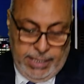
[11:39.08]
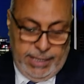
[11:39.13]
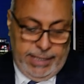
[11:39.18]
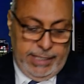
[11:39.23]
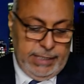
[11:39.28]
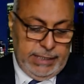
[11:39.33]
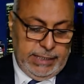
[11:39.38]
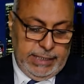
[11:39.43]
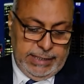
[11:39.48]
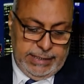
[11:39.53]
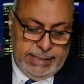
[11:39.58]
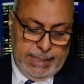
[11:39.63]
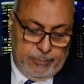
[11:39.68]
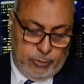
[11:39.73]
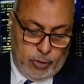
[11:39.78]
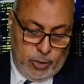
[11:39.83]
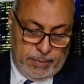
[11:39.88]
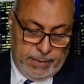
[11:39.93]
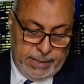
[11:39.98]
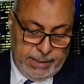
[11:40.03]
This is the
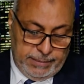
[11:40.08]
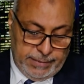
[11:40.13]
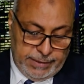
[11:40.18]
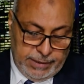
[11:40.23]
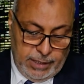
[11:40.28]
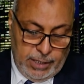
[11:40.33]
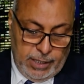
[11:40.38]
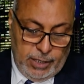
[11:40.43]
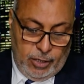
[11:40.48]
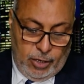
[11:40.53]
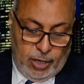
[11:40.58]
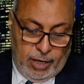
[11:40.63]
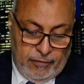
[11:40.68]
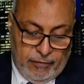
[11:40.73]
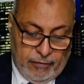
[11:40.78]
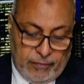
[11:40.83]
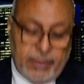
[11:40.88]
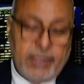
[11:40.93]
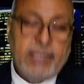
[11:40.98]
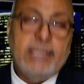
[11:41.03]
problems of
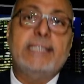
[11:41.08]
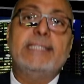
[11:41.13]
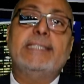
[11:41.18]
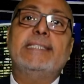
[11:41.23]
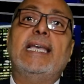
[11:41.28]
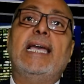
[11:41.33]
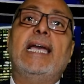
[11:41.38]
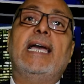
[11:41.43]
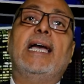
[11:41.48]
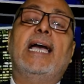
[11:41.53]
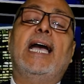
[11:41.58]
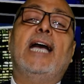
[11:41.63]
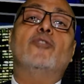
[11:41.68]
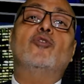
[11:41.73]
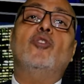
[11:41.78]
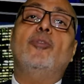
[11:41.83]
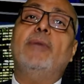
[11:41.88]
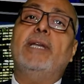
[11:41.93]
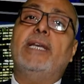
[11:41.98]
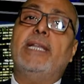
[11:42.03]
the
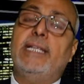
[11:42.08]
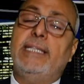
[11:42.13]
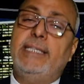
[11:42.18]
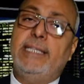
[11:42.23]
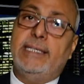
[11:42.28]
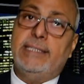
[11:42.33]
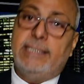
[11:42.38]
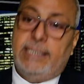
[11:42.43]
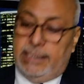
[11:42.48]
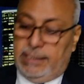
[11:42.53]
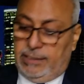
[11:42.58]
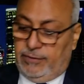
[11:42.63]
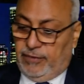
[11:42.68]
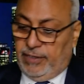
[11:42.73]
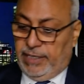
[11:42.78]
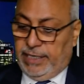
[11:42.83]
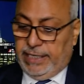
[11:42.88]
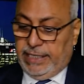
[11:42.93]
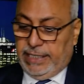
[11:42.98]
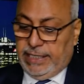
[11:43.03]
atomic radius is
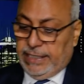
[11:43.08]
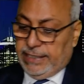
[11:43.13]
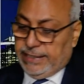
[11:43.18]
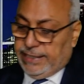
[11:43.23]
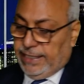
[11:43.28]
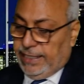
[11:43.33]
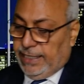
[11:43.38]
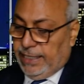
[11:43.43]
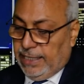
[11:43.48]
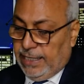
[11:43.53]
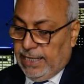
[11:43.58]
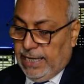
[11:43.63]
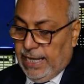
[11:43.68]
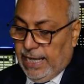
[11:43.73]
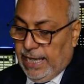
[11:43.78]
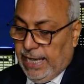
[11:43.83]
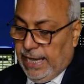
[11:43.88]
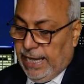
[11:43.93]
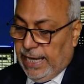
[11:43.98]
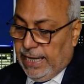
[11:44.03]
very easily
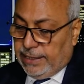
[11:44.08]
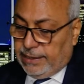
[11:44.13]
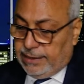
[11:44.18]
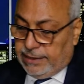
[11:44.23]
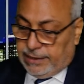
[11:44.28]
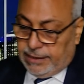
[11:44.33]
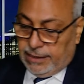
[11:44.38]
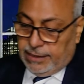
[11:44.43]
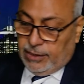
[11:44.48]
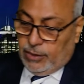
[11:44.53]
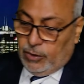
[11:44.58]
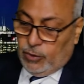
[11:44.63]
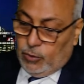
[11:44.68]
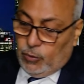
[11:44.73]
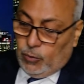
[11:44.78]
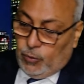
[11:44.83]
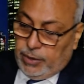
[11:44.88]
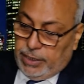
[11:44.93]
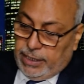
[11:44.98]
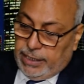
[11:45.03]
and
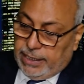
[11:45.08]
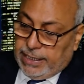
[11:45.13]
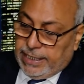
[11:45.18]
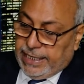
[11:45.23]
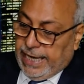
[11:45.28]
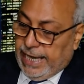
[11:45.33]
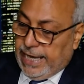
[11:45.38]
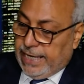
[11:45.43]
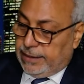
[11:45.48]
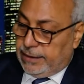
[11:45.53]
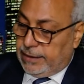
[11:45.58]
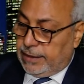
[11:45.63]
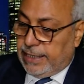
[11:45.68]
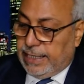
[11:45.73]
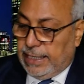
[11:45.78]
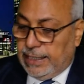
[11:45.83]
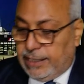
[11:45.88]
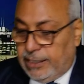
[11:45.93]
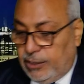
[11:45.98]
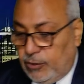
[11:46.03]
we can
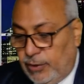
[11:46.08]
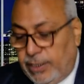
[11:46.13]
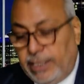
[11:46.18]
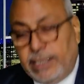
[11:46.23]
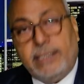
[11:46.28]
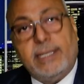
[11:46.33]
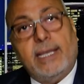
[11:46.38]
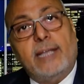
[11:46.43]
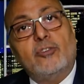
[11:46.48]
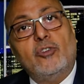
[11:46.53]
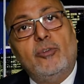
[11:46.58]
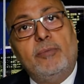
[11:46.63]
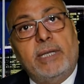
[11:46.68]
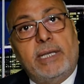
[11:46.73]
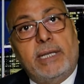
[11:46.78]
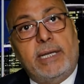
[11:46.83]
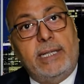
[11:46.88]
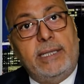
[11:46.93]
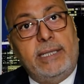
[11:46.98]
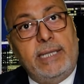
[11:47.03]
calculate
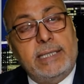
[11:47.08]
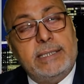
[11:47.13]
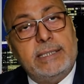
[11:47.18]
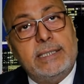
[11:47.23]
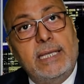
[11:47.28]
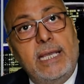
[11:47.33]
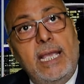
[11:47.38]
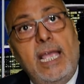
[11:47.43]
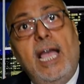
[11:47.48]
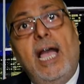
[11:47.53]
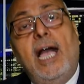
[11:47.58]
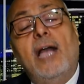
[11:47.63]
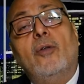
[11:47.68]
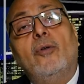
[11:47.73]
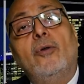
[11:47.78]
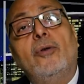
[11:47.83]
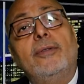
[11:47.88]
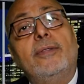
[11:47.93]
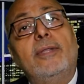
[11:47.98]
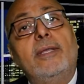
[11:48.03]
atomic radius
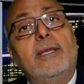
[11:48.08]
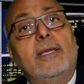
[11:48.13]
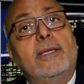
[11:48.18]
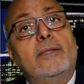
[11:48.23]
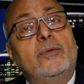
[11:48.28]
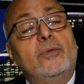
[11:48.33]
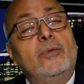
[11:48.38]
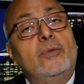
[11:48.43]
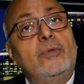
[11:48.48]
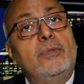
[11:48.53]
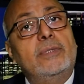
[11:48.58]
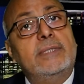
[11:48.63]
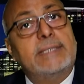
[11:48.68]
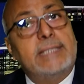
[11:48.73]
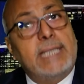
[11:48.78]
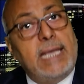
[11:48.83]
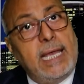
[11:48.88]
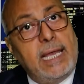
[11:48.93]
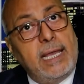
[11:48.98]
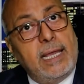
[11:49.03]
according to
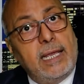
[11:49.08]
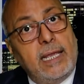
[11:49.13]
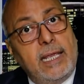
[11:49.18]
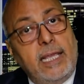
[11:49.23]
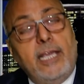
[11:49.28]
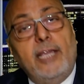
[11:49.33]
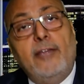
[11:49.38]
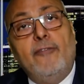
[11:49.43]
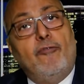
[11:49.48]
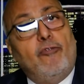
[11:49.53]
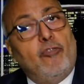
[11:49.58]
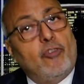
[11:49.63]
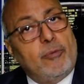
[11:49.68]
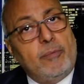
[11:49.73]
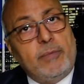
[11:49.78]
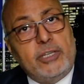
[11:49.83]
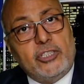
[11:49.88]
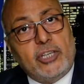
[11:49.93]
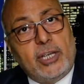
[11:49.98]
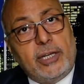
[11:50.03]
the
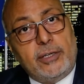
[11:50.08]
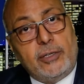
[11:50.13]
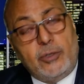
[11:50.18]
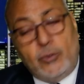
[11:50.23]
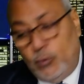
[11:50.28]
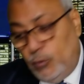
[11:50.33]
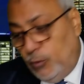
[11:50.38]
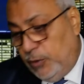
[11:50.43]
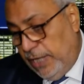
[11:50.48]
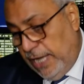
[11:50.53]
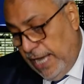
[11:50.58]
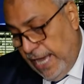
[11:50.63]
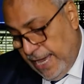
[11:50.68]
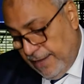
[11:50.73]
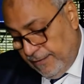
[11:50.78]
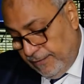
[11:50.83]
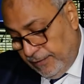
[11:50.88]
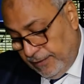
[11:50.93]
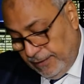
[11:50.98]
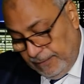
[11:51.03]
information we
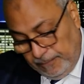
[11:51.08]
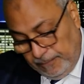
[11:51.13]
have.